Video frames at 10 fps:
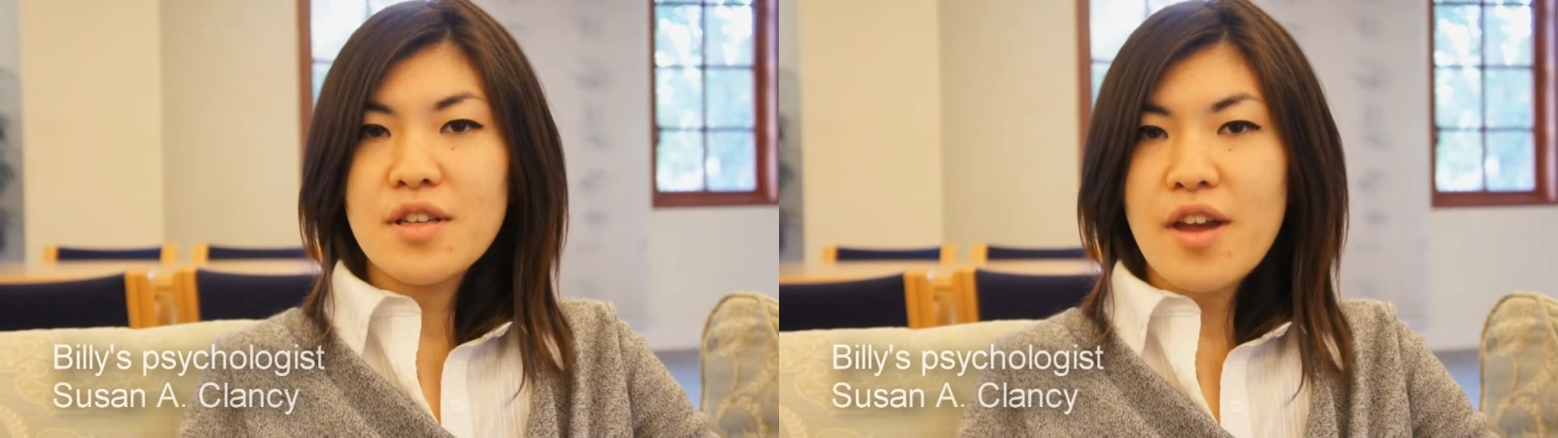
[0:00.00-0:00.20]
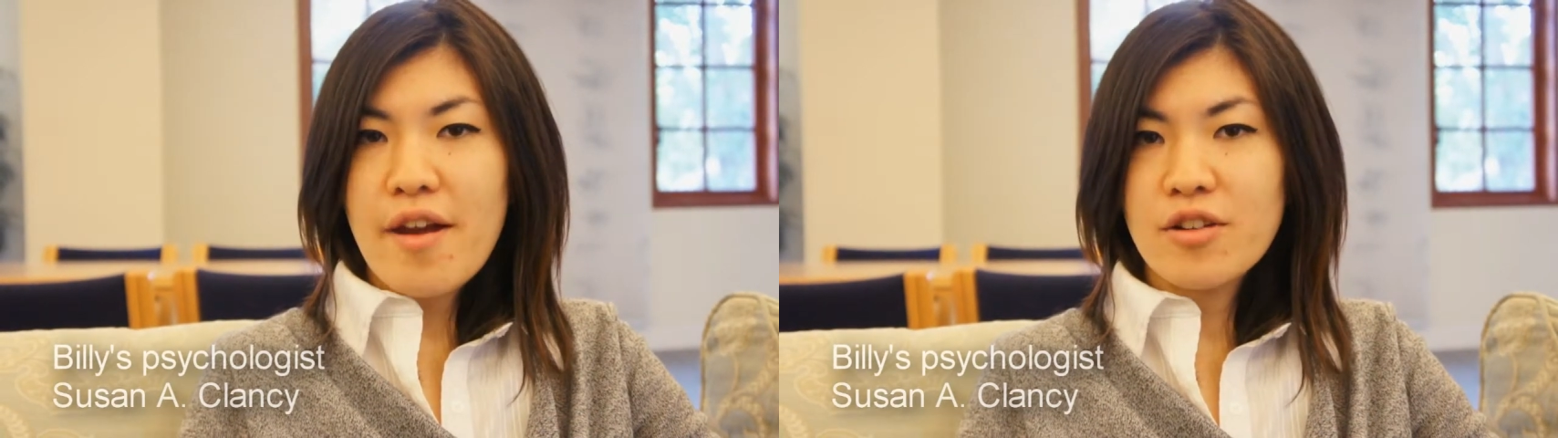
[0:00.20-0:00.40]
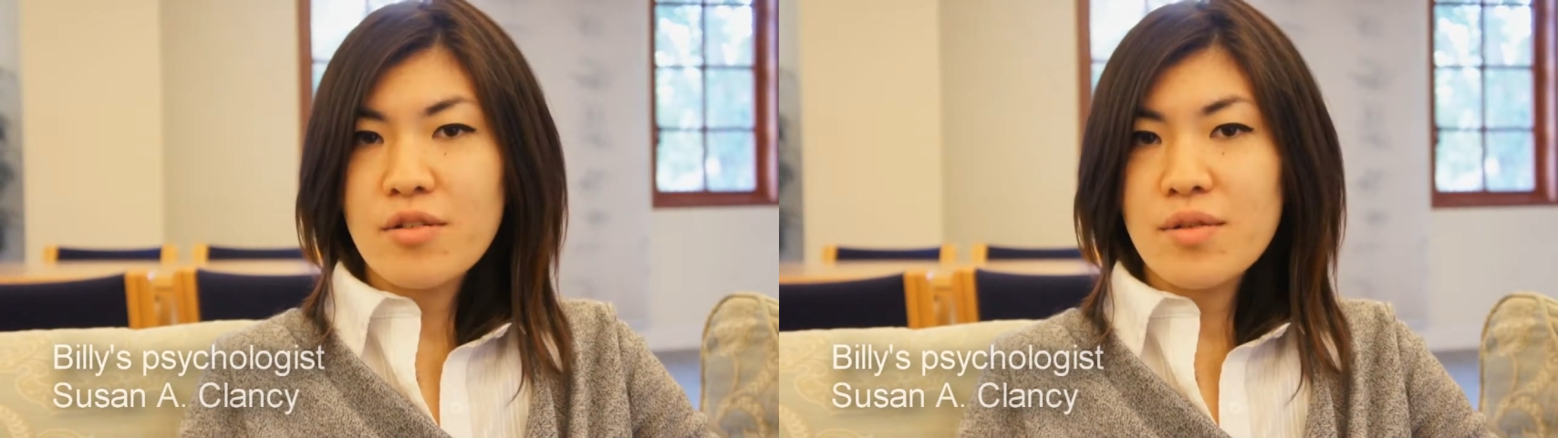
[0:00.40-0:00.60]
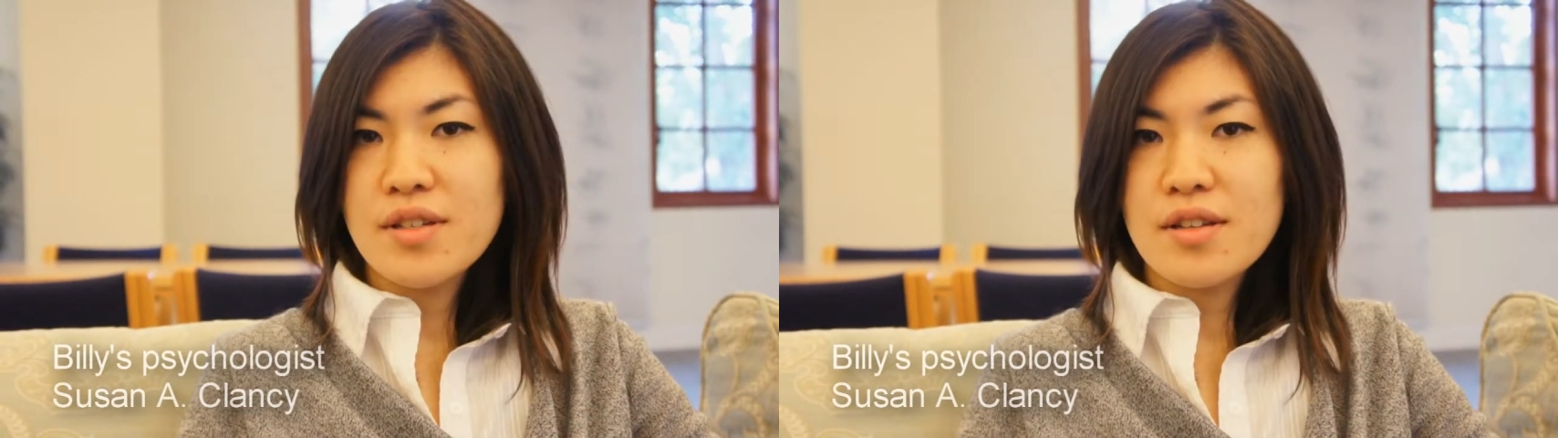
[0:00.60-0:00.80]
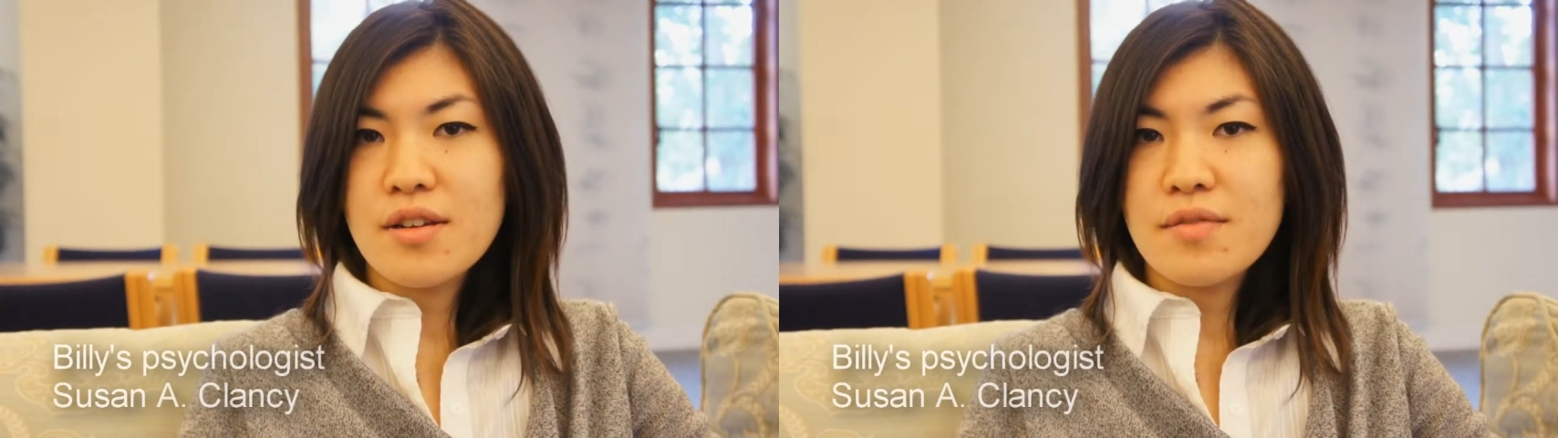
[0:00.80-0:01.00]

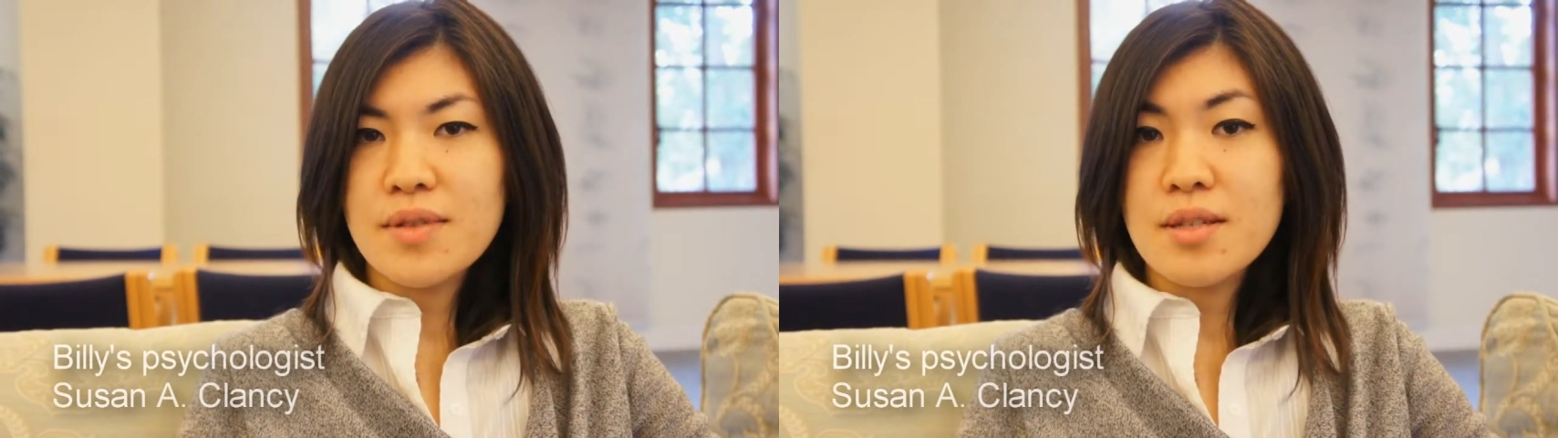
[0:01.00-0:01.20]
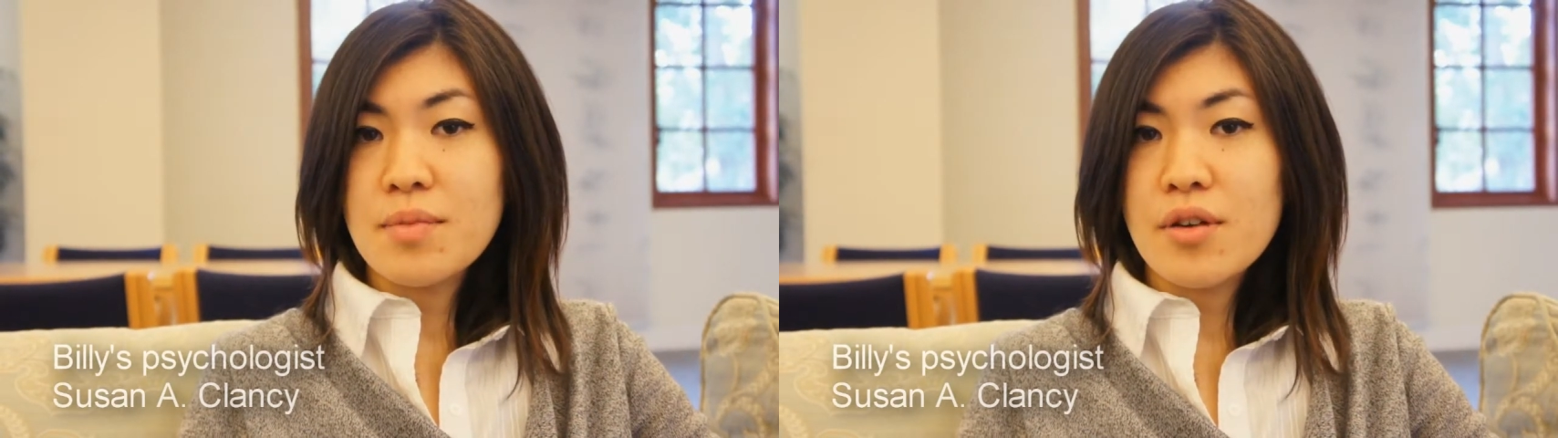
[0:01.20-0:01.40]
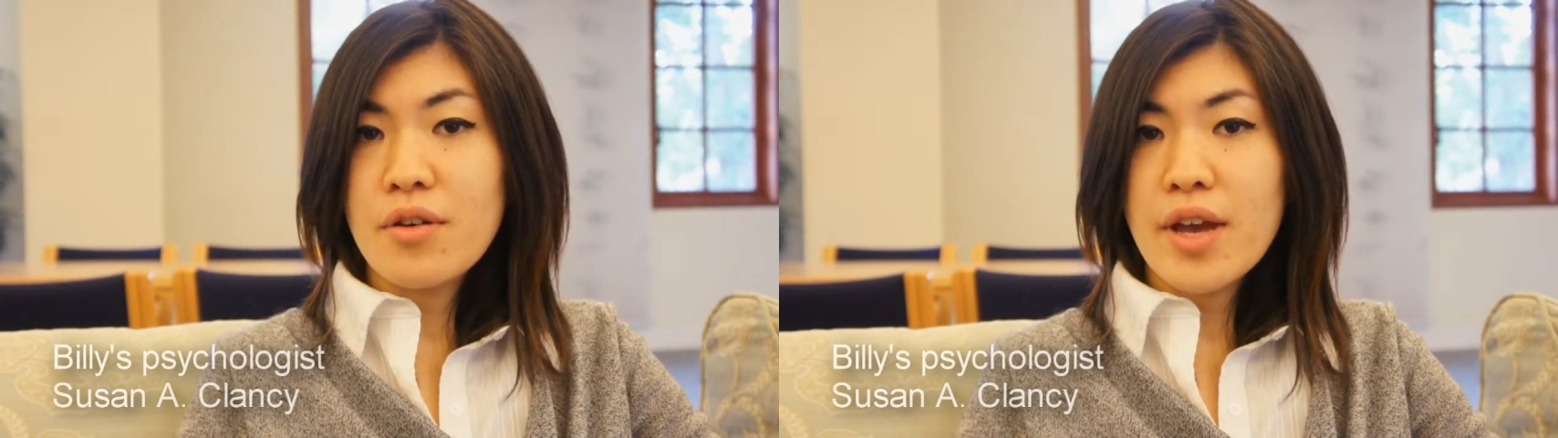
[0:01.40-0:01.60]
characteristic of a typical